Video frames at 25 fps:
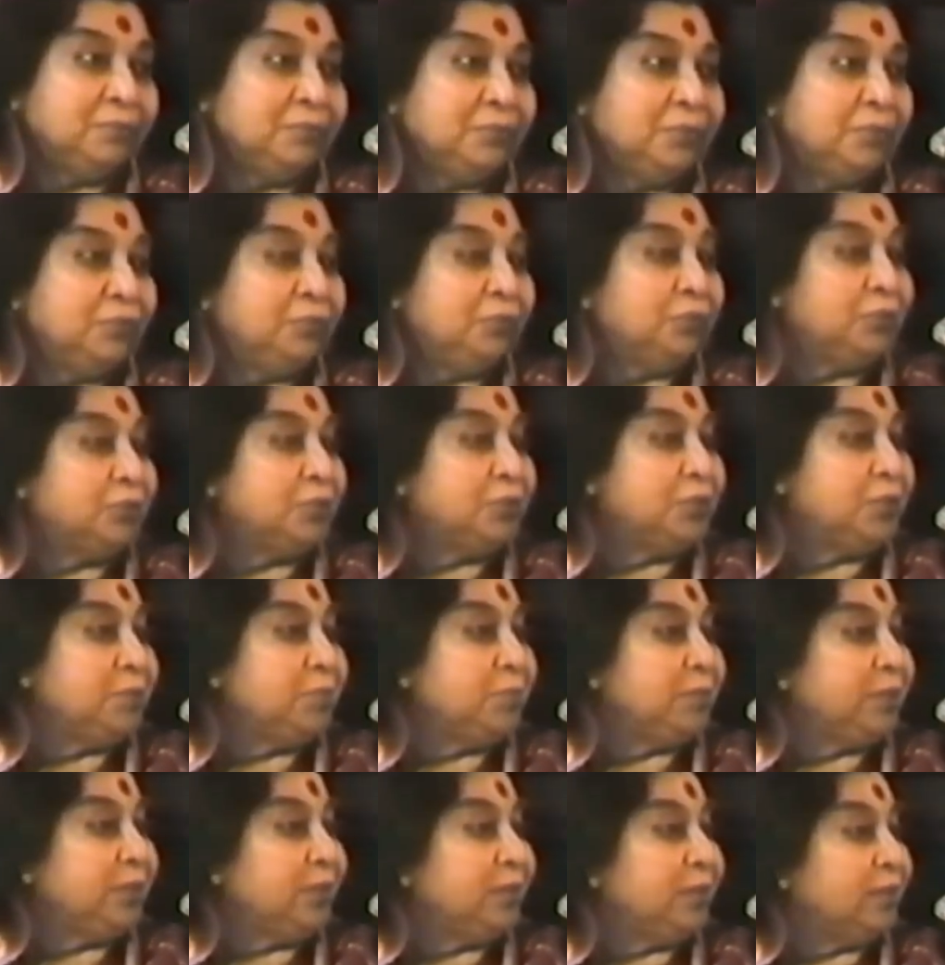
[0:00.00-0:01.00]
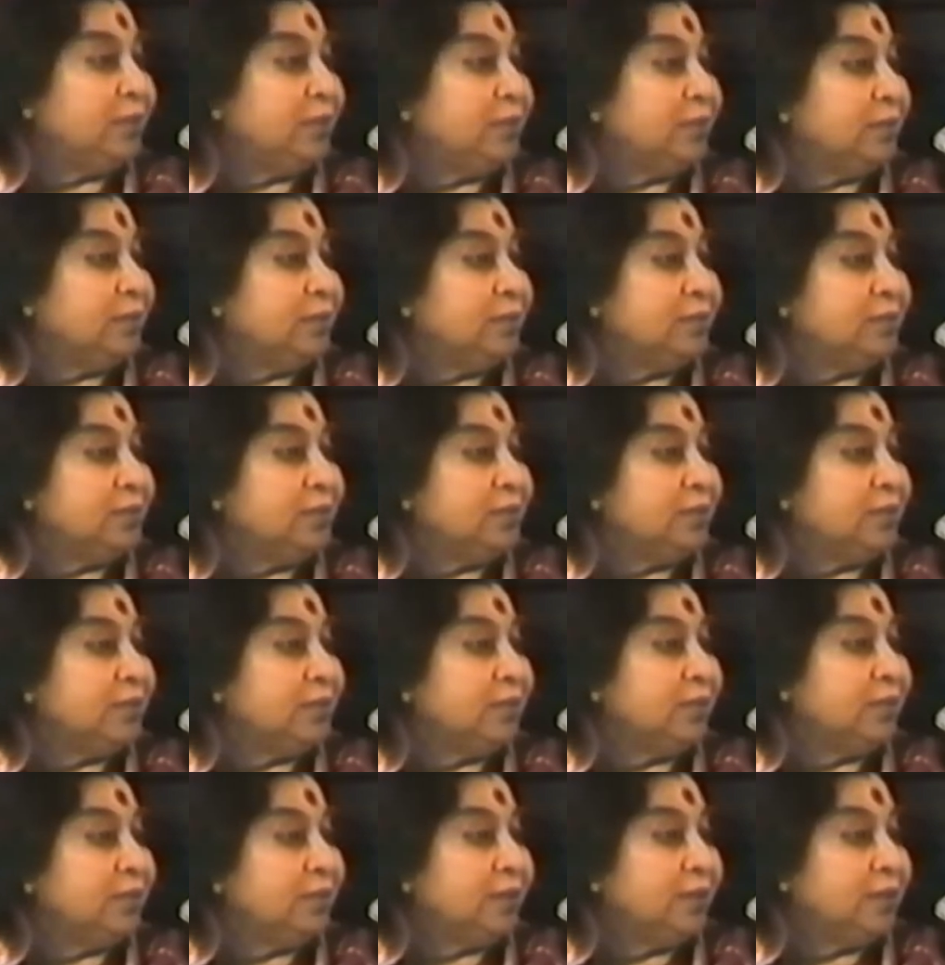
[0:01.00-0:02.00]
if you see me
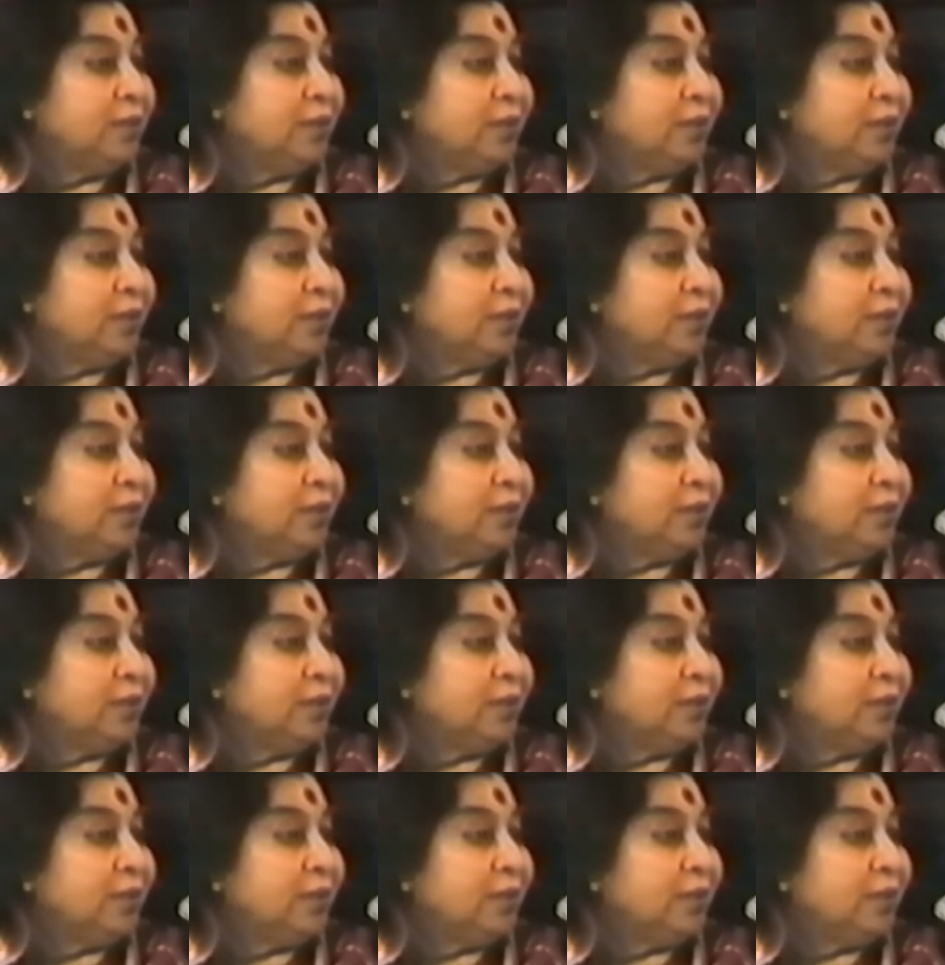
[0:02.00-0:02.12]
sitting